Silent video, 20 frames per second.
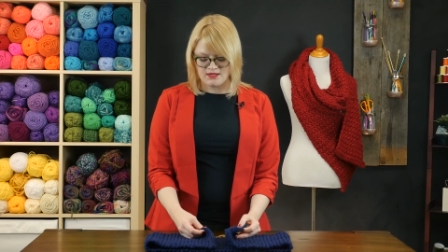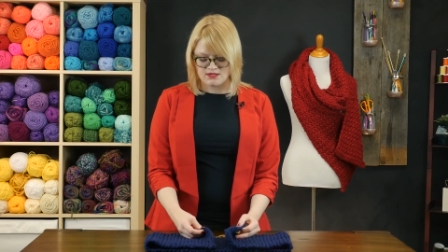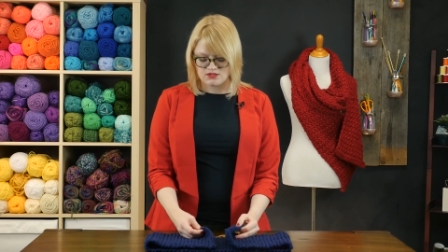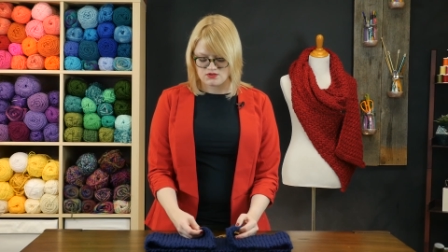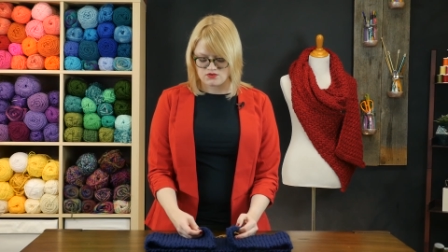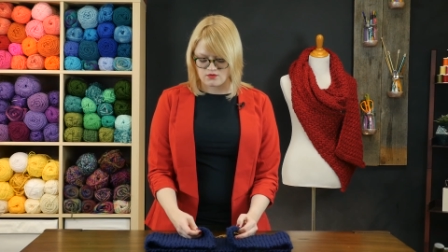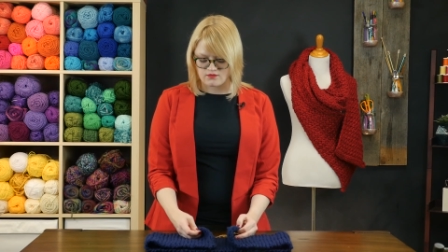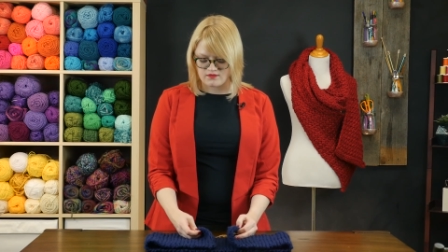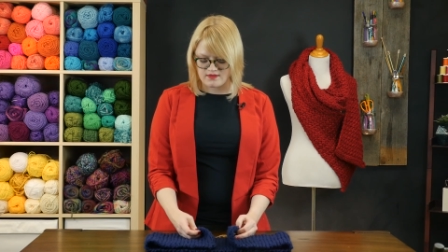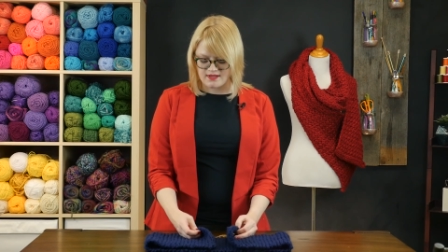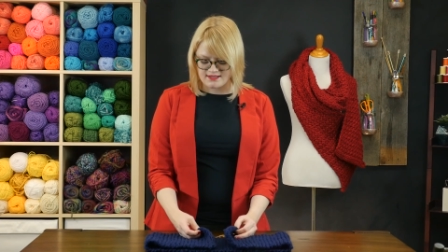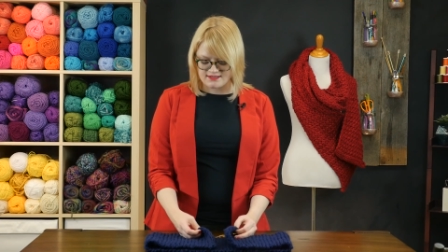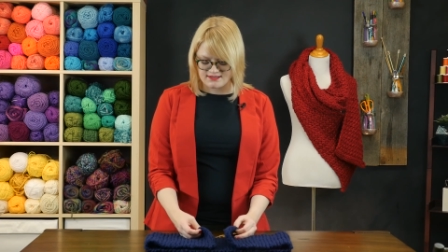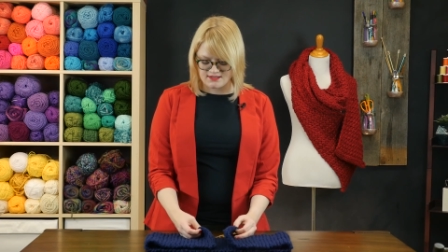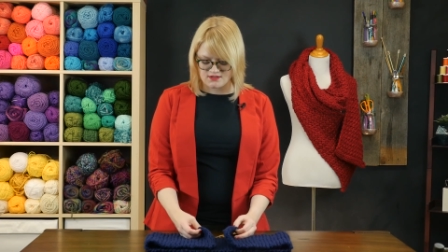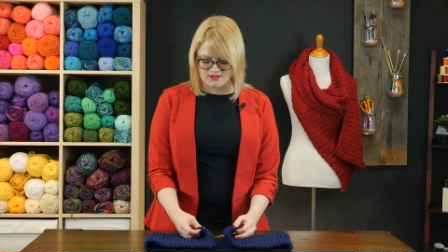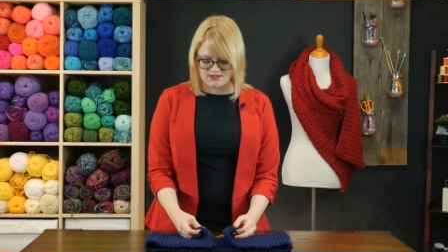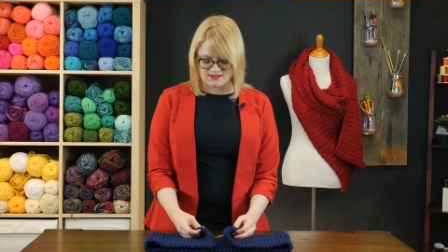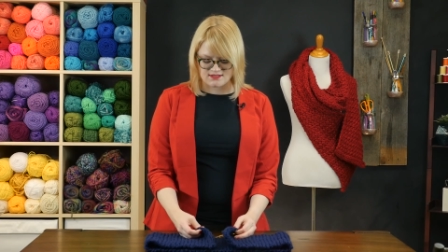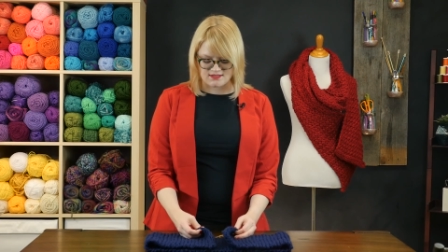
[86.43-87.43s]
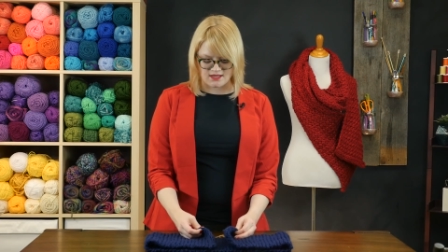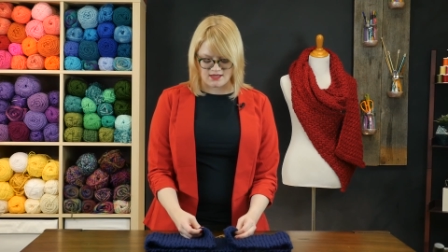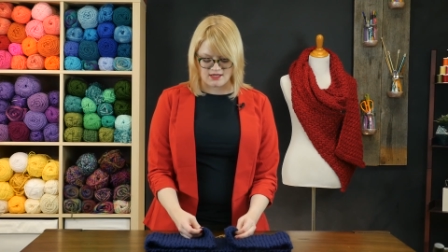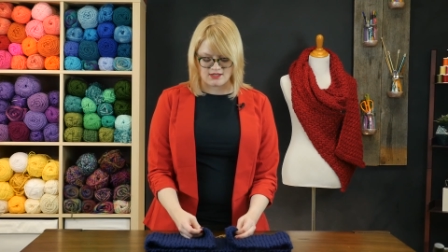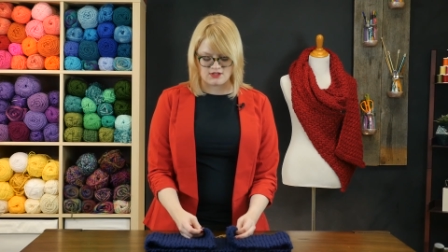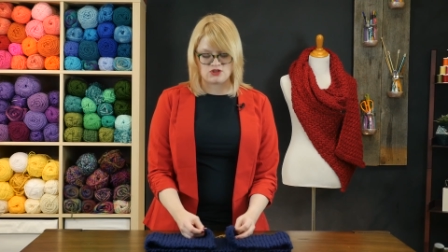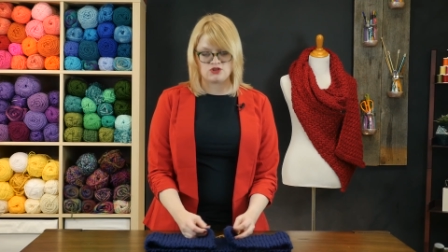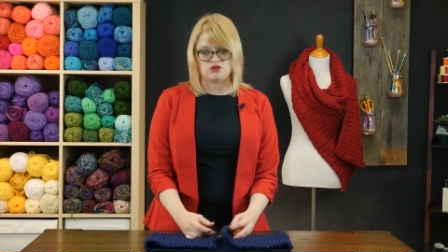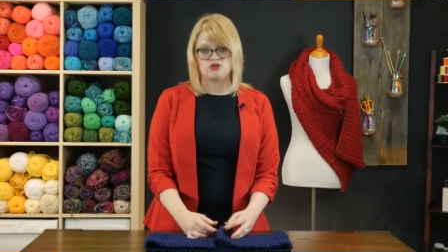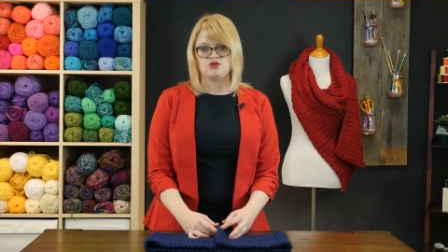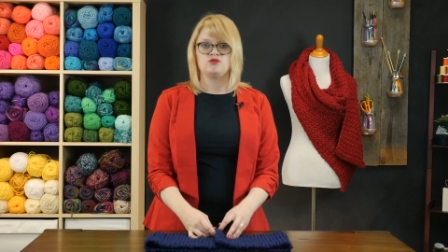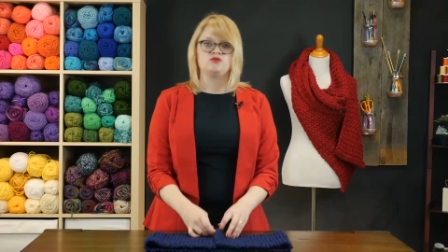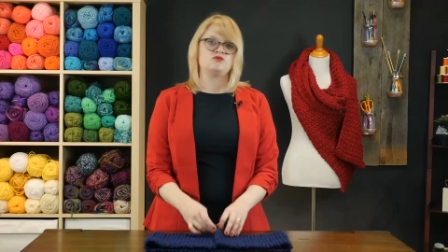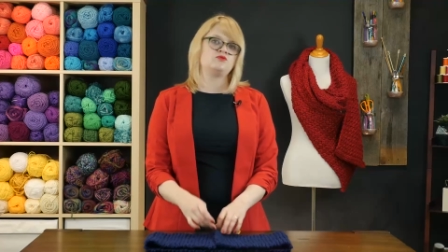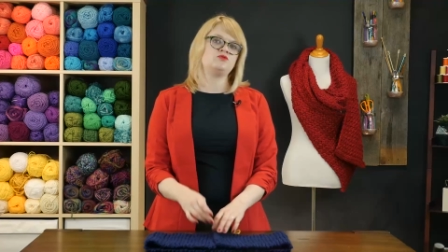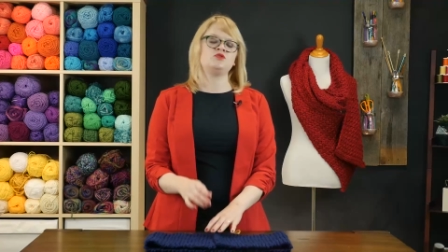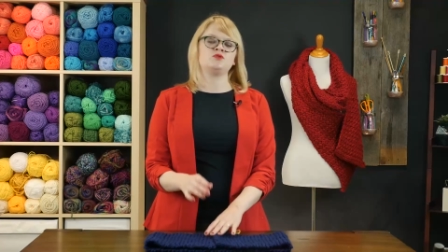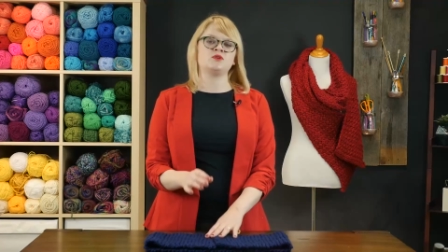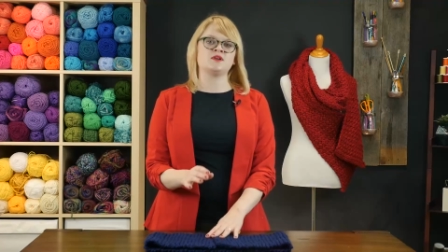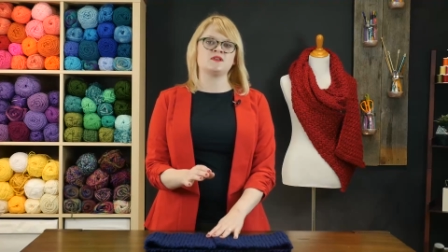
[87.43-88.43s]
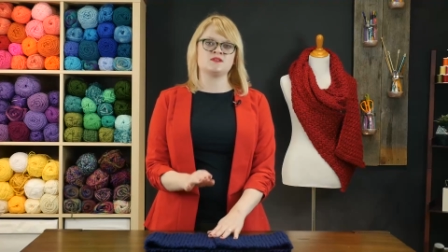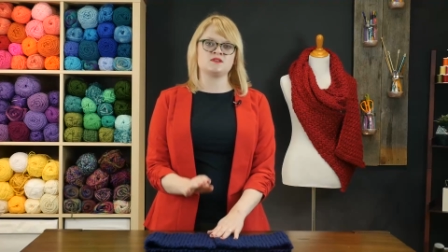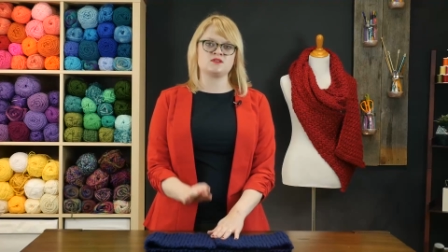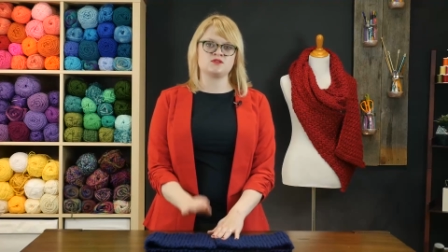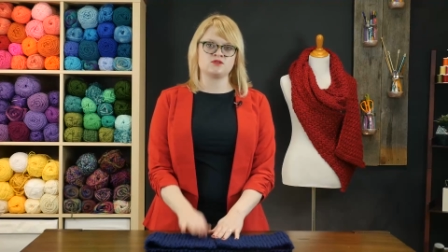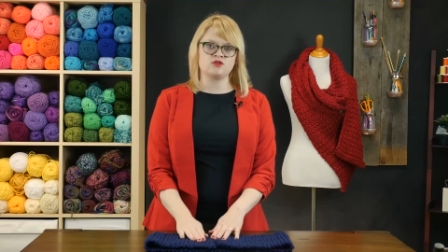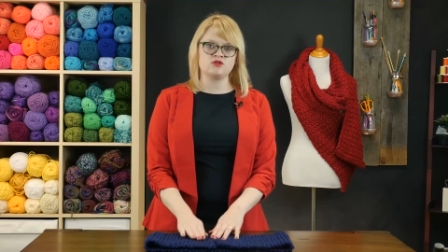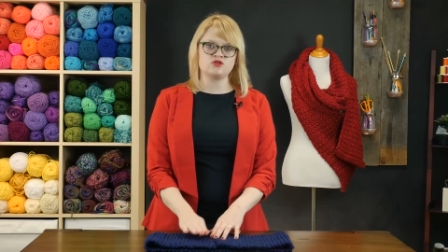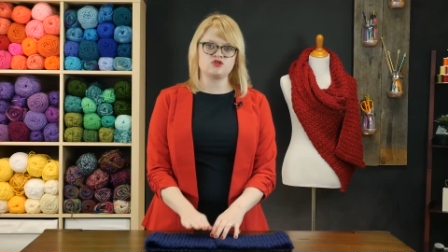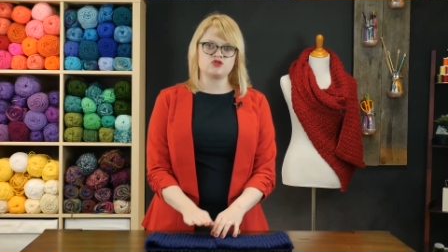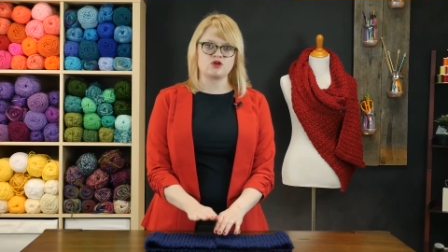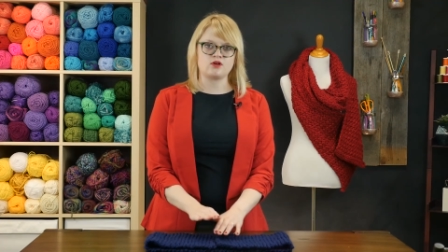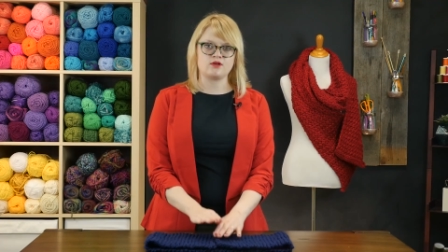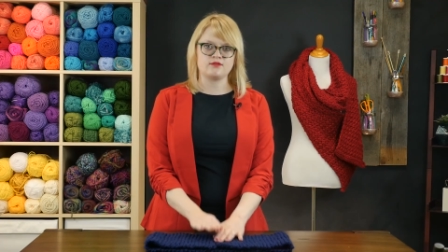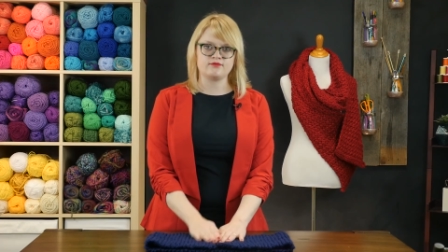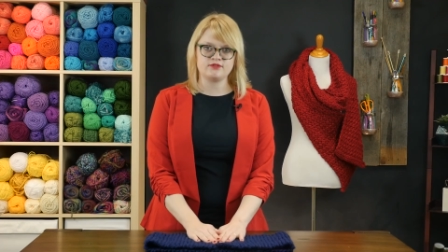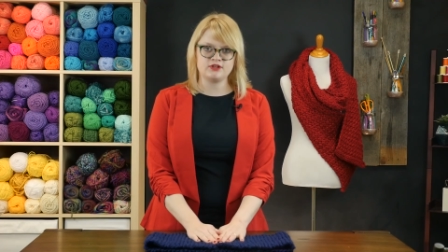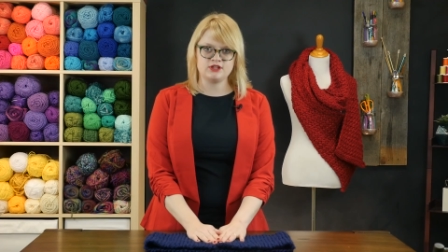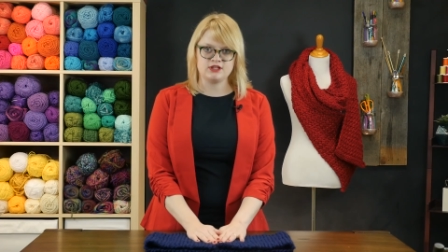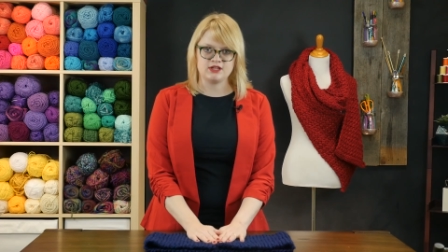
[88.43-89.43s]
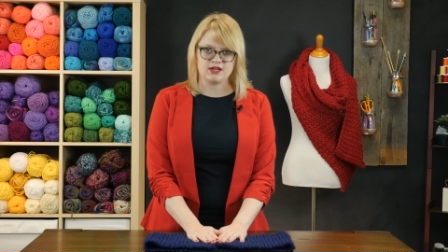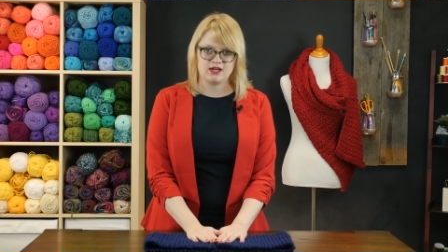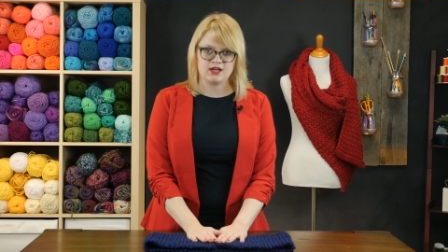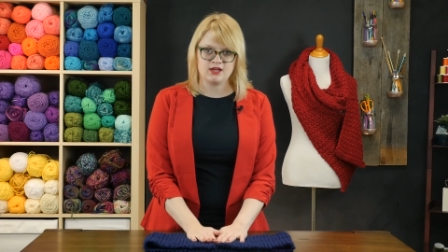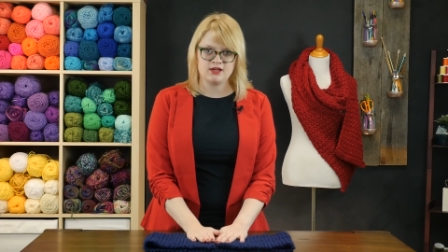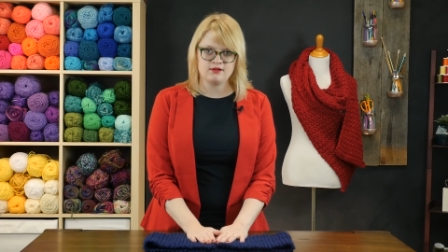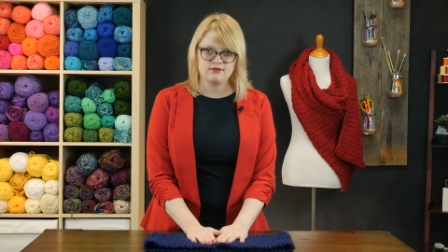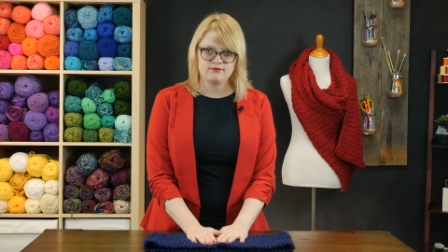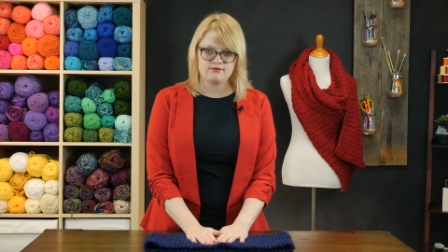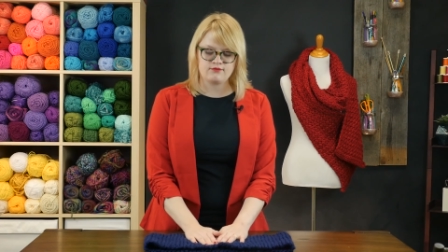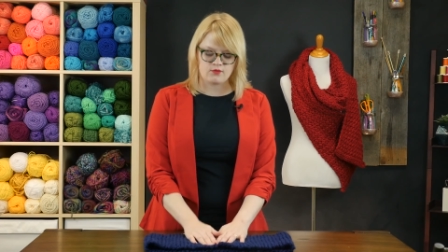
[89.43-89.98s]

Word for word: So if that sounds exciting to you, you can search All Free Knitting